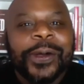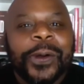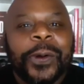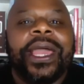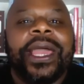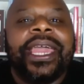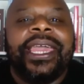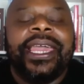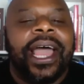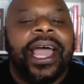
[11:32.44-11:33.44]

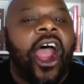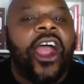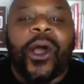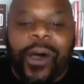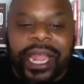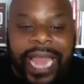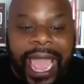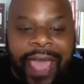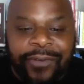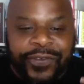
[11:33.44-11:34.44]
we are going to
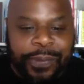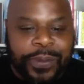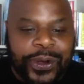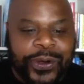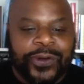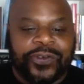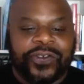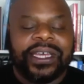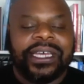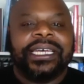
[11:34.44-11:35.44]
have to move
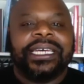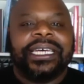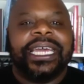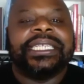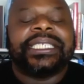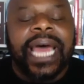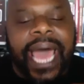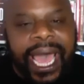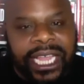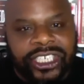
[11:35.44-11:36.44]
into
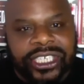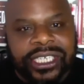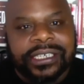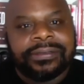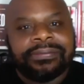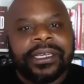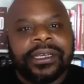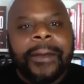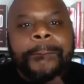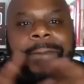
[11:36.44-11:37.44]
action.
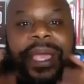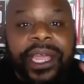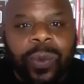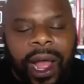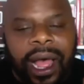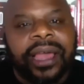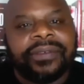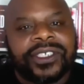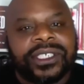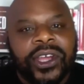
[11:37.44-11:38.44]

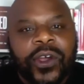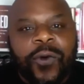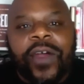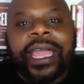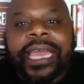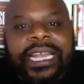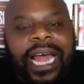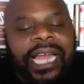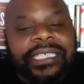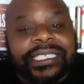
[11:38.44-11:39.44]
Midwives
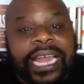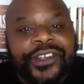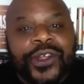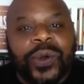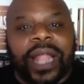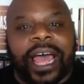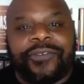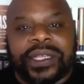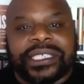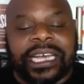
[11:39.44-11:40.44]
recognize that new life
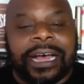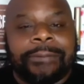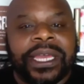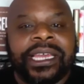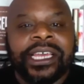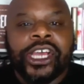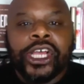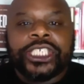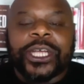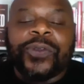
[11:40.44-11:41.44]
is coming,
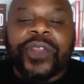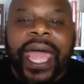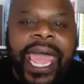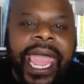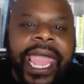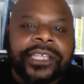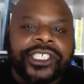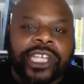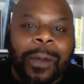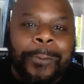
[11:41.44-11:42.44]
so they
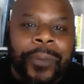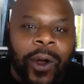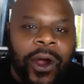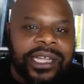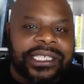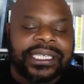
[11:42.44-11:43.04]
support